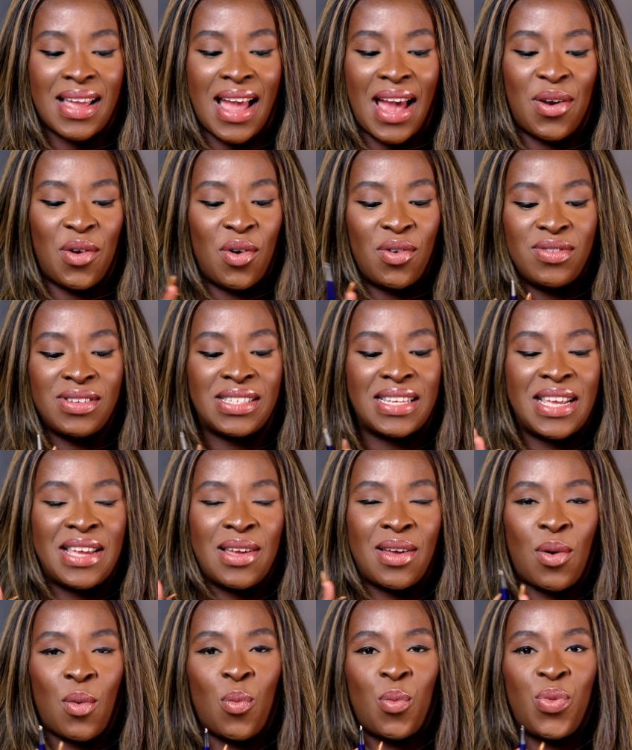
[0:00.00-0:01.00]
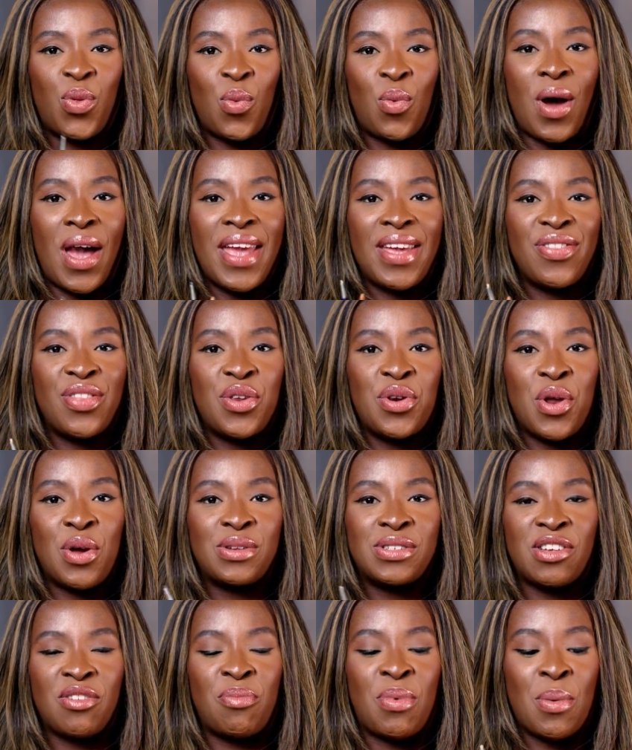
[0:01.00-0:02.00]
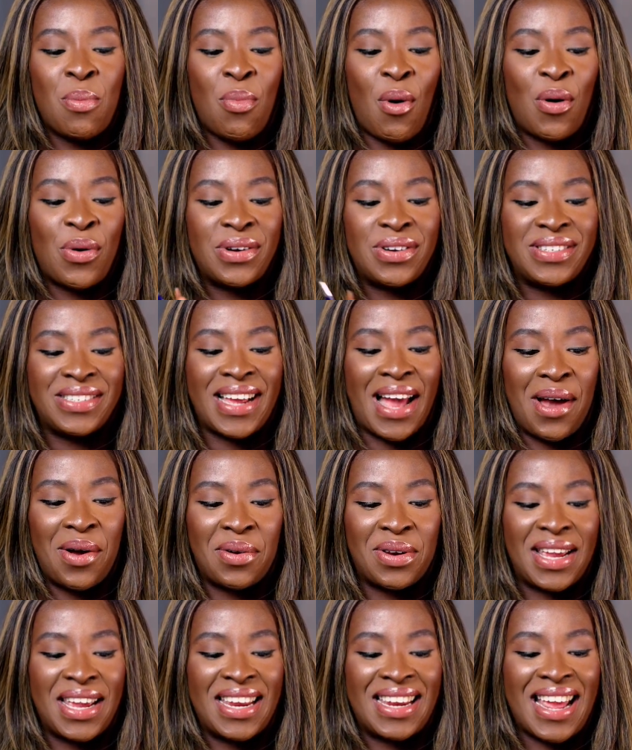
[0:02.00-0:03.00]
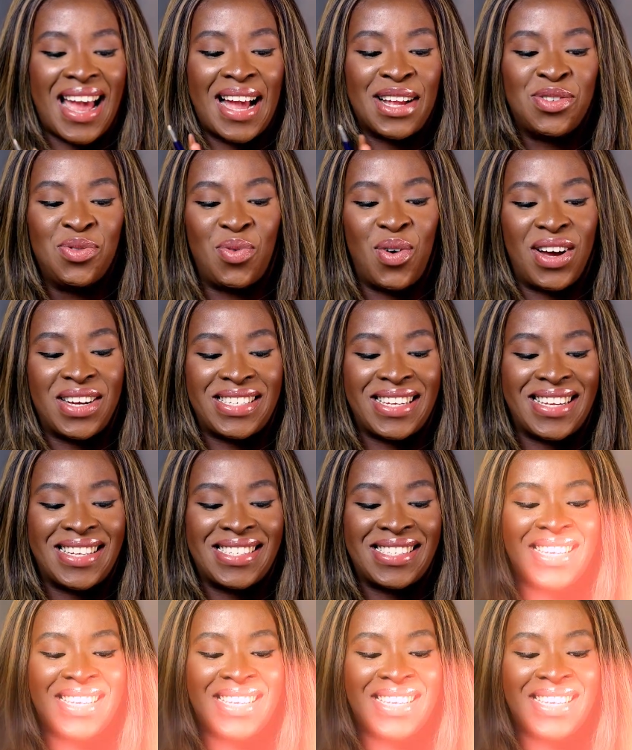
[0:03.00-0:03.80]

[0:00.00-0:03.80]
and obviously the way the notes have been broken down, in AJWAD it